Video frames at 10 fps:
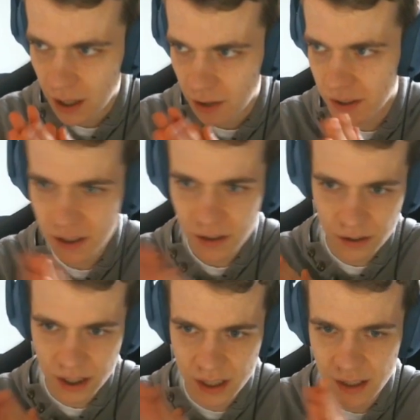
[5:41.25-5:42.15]
Quest Hunter
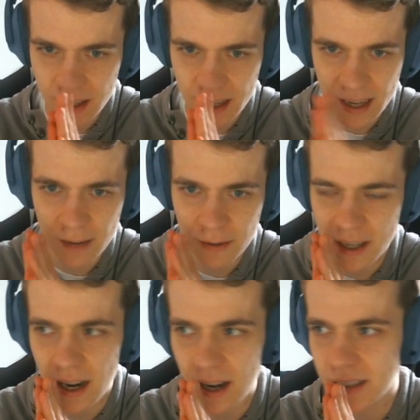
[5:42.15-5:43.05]
is still like every
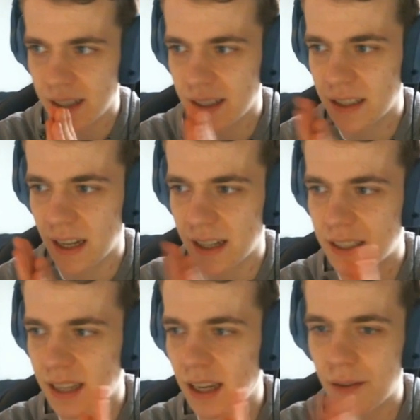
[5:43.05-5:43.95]
card that is like
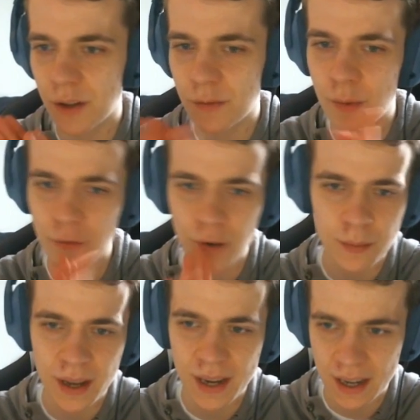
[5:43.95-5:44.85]
stacking with 1
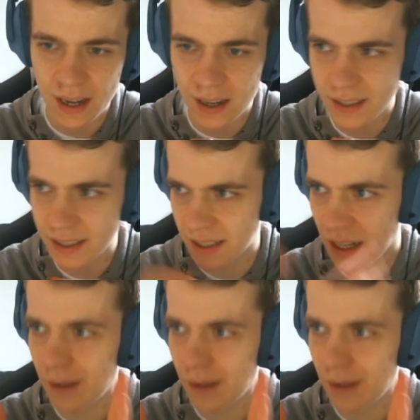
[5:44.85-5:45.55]
mana cards.